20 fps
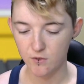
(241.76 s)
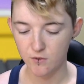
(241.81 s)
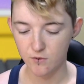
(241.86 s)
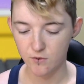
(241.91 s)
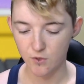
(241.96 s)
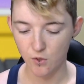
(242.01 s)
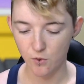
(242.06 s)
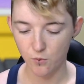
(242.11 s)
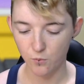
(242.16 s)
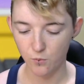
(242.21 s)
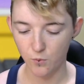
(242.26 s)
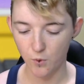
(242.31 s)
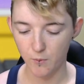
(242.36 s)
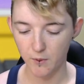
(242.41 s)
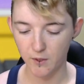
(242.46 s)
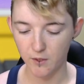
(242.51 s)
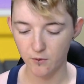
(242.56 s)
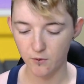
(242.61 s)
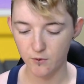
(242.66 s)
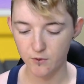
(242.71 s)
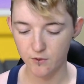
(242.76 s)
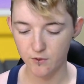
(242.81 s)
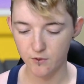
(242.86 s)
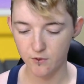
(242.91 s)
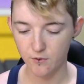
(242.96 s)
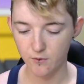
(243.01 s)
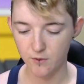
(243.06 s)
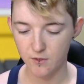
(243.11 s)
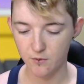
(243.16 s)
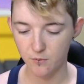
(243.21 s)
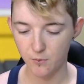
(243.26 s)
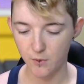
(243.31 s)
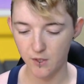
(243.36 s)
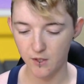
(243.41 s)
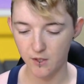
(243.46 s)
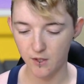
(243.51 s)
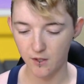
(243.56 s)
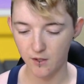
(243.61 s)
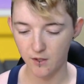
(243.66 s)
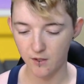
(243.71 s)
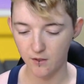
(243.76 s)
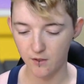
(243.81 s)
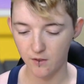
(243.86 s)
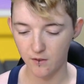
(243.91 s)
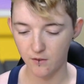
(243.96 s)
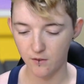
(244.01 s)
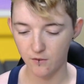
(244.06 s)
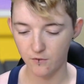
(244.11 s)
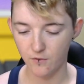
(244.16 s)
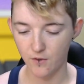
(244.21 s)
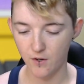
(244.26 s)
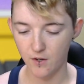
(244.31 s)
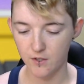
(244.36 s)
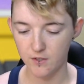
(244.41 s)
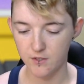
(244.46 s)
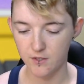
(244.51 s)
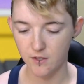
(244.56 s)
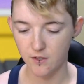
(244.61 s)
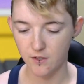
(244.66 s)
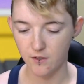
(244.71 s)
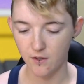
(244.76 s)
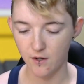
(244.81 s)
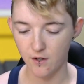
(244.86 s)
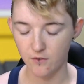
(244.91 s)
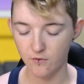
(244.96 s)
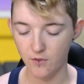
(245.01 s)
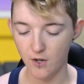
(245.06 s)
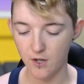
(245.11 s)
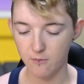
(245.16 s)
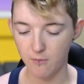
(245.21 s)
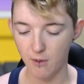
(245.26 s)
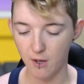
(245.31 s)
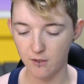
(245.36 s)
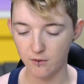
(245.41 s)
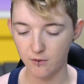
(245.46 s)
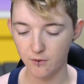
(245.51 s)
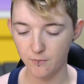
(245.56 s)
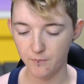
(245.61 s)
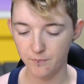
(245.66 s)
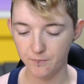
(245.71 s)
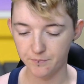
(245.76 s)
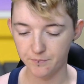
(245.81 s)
So what we can also do is we can fight in a raid battle,